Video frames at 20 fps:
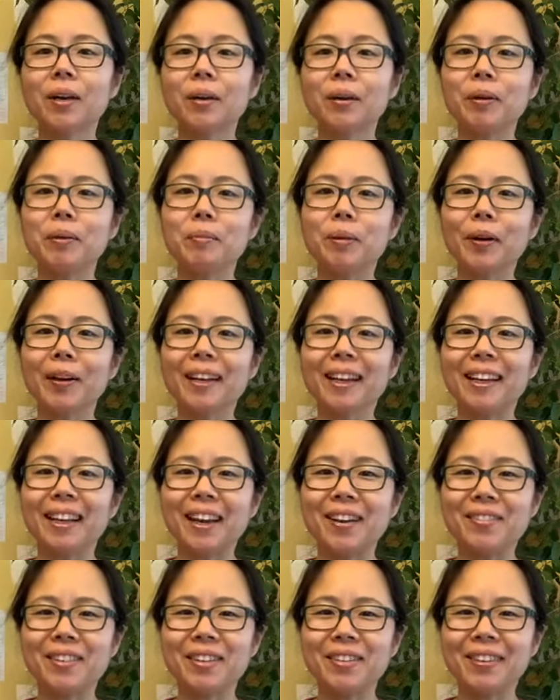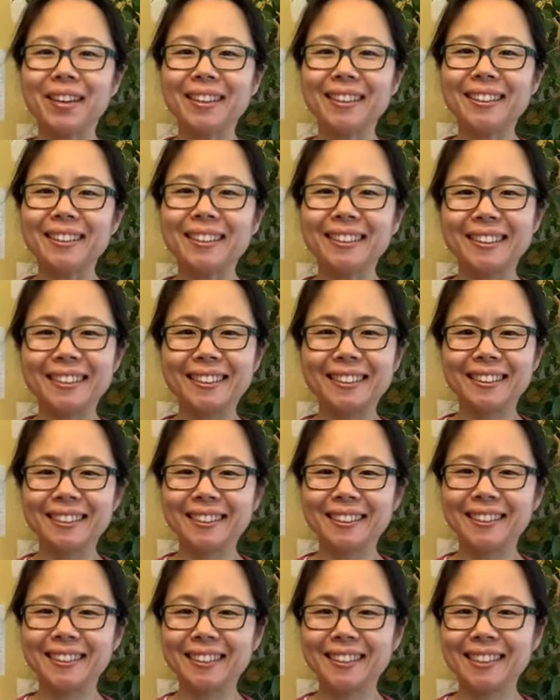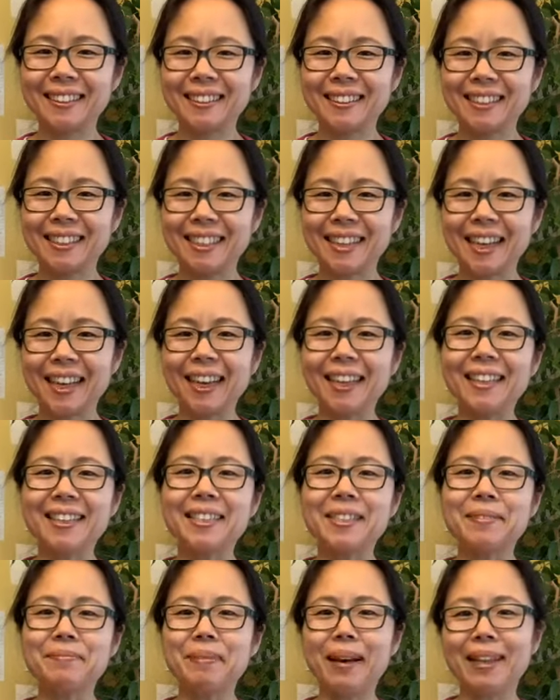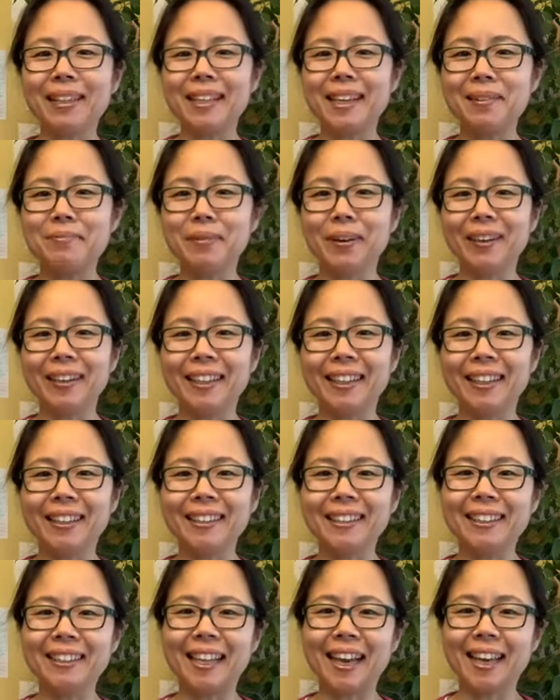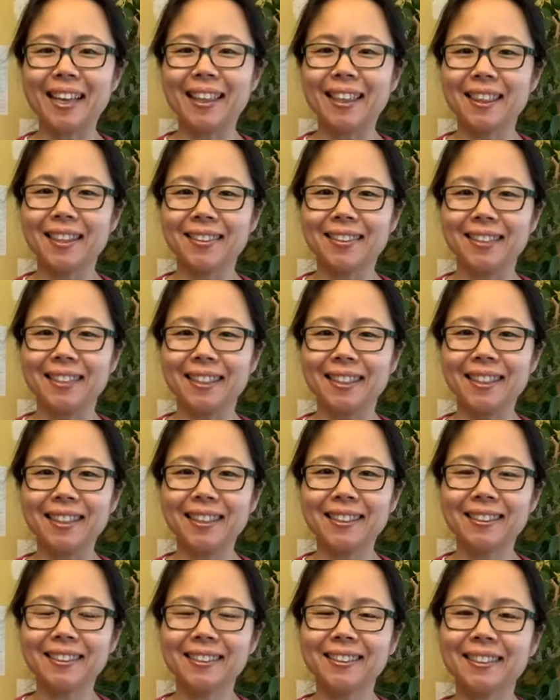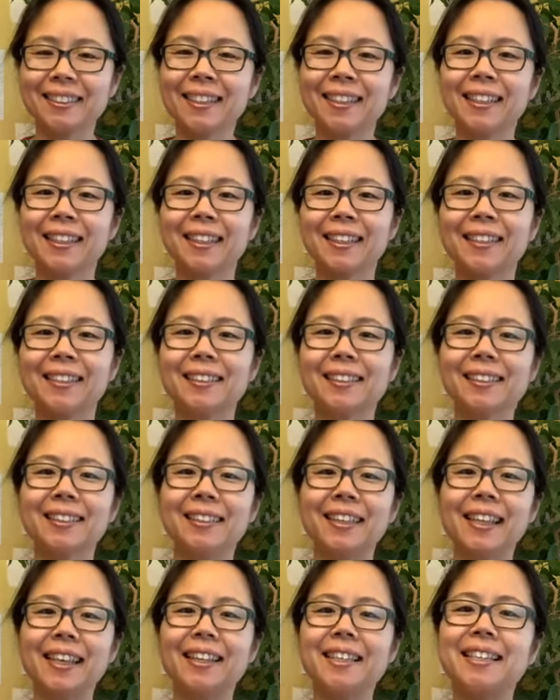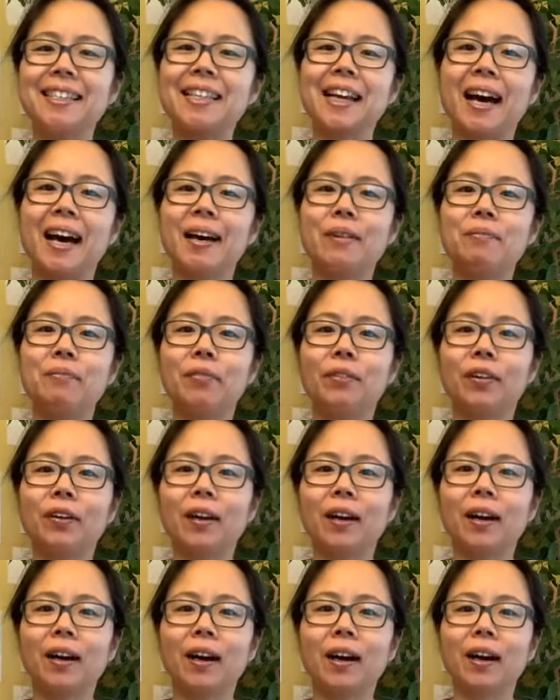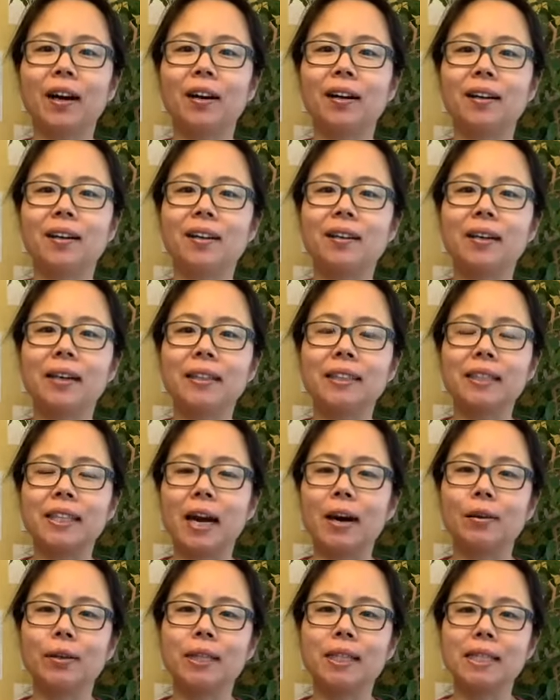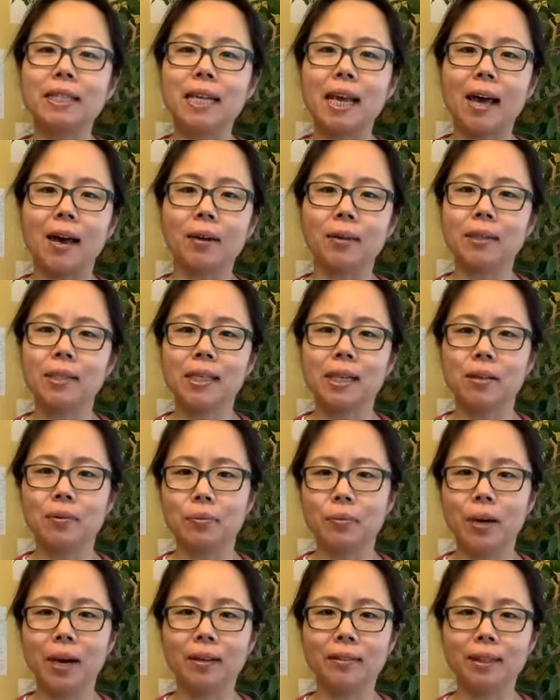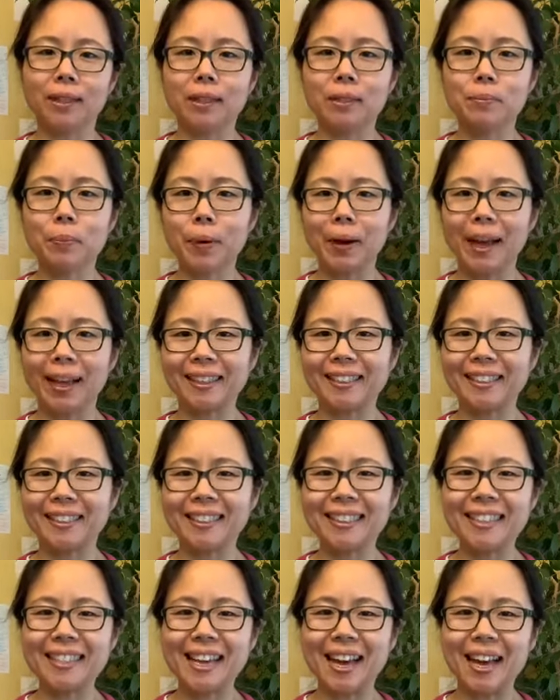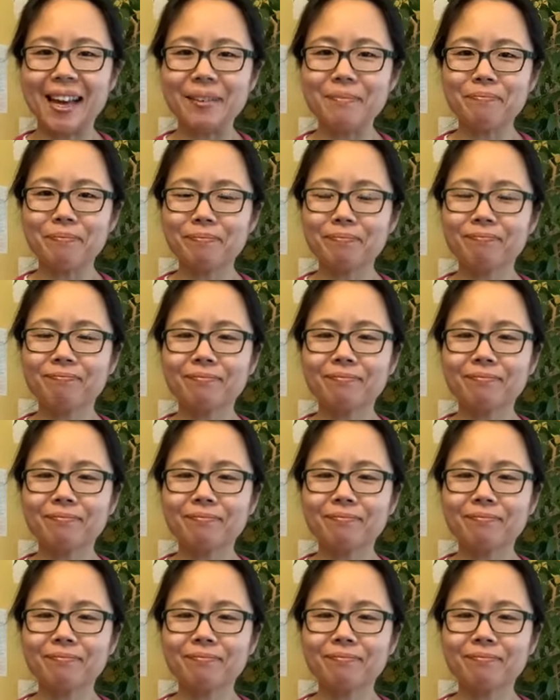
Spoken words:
Good morning, everyone. It's Monday morning, 9:30. It's time for our Taoist health and wellness practice time.